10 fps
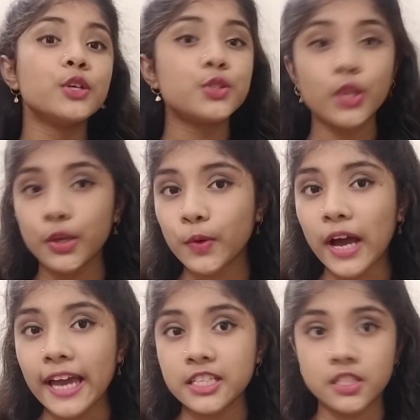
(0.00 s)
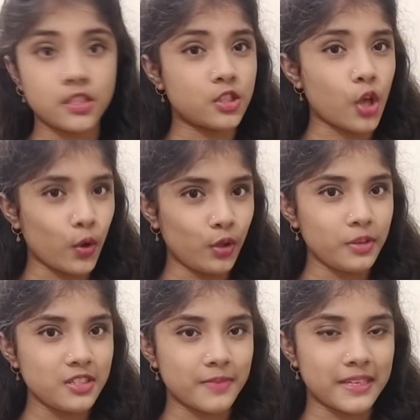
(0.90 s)
So you guys, this is all
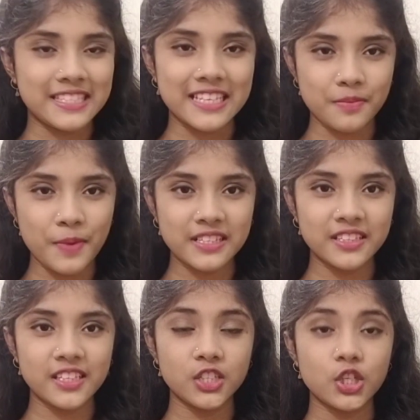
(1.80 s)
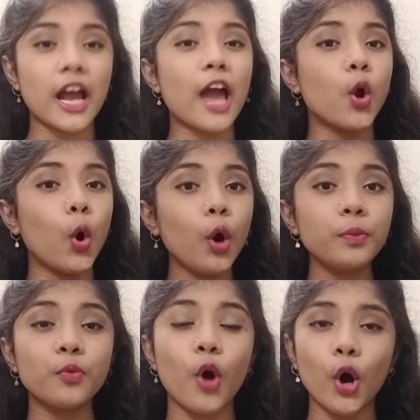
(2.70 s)
about my today's presentation. I hope
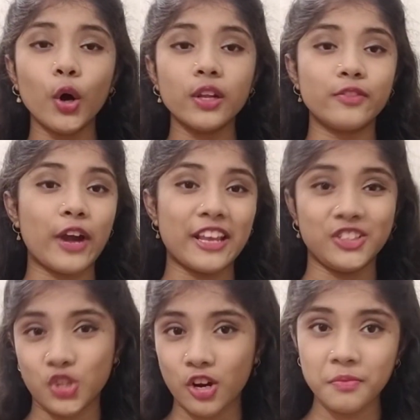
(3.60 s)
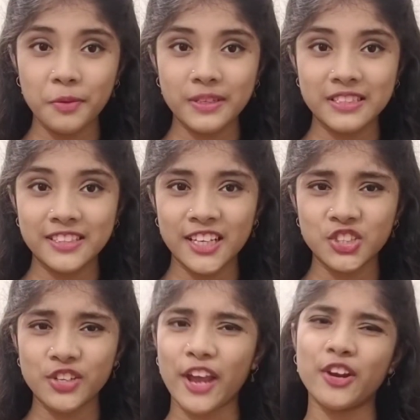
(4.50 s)
you all enjoy my
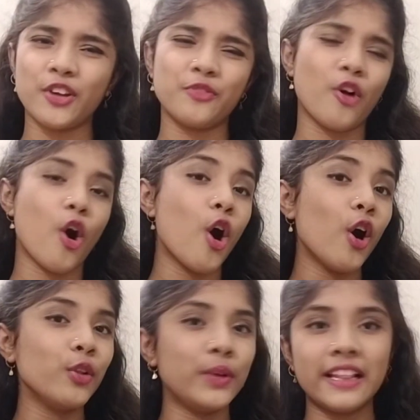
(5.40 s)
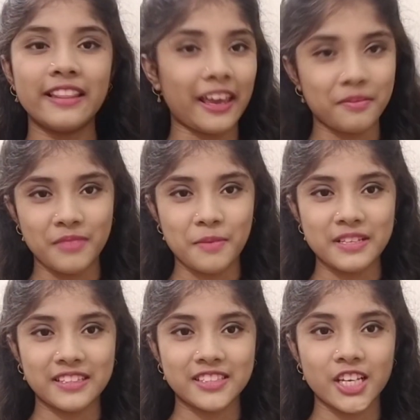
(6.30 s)
presentation and you all will like my
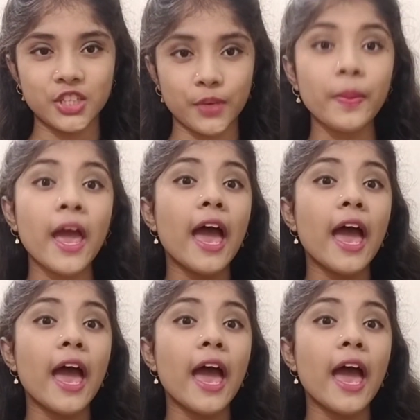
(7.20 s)
presentation.